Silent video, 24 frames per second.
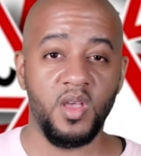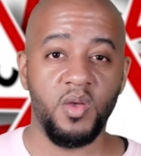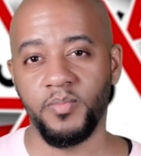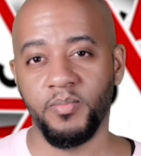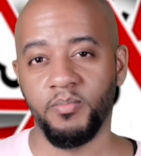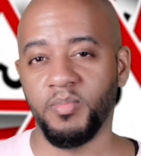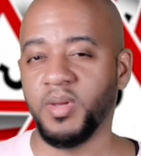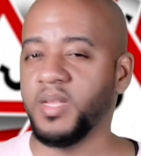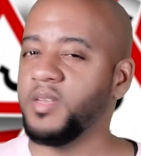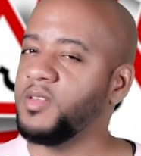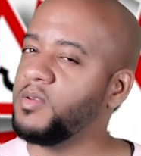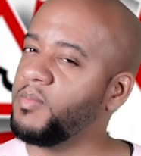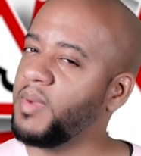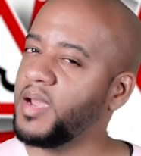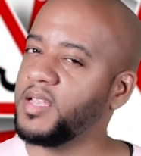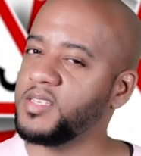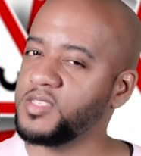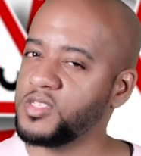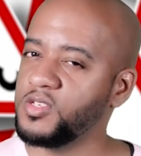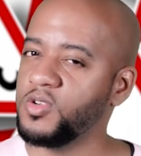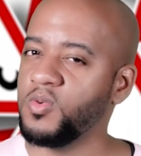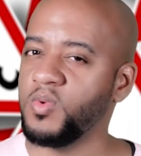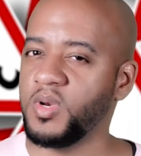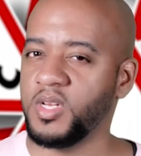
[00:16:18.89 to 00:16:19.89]
But you might
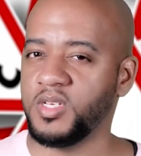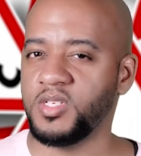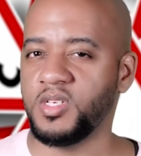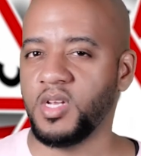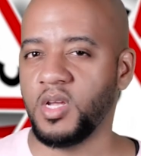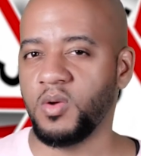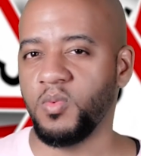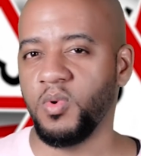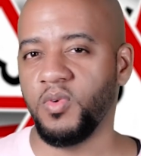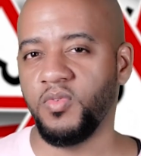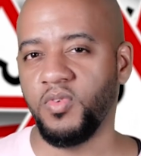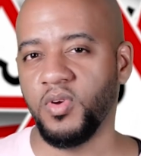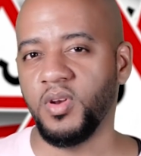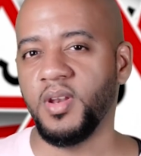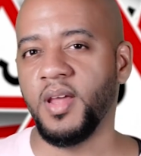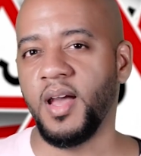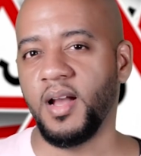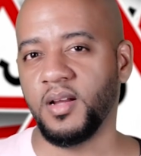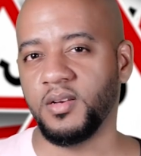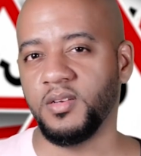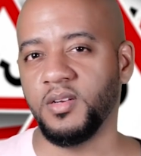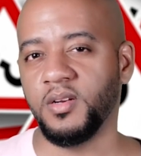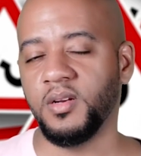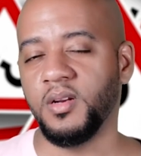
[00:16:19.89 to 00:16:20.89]
still want to check with your
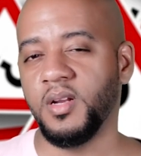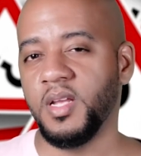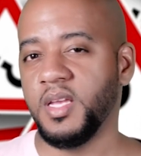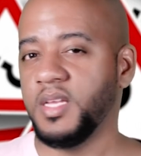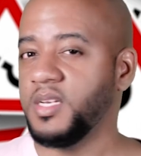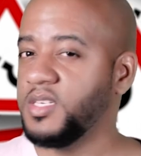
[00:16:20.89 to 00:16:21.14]
doctor